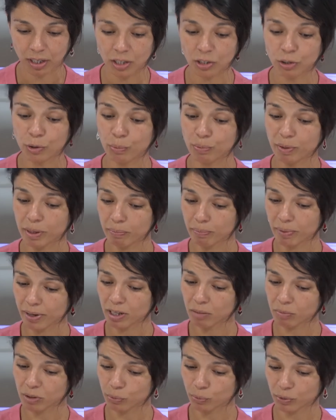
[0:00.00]
The European
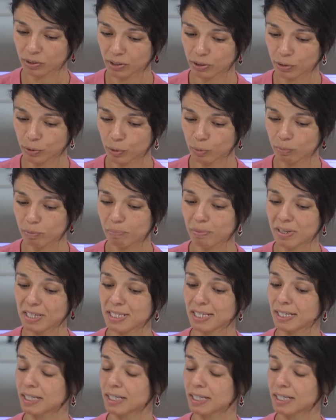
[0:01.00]
Parliament Water Group plays a